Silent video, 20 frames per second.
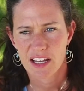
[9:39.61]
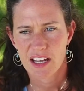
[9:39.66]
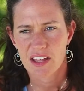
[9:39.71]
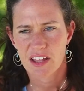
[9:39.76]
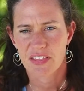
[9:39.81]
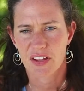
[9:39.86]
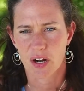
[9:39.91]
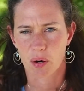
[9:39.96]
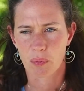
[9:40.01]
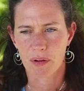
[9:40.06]

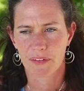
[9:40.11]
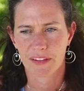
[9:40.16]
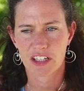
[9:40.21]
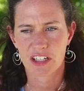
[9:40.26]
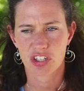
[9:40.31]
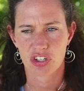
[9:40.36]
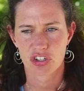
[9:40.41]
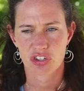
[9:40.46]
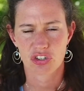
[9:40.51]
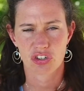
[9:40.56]
They're willing
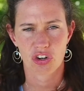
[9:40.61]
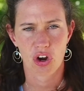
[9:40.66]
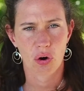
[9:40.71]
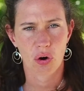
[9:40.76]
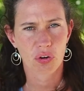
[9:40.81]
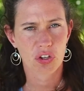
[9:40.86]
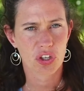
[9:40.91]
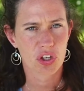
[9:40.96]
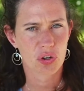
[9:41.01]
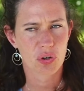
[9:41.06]
to show
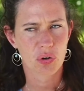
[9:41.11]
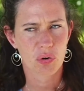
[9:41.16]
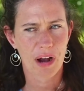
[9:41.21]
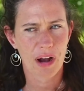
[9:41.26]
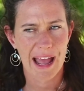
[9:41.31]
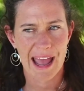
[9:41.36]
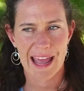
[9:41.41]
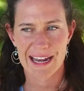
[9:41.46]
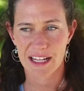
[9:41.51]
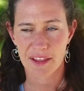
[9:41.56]
you
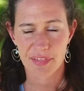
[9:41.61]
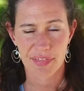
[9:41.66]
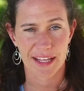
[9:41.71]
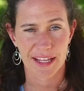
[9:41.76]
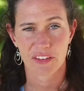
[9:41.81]
anything.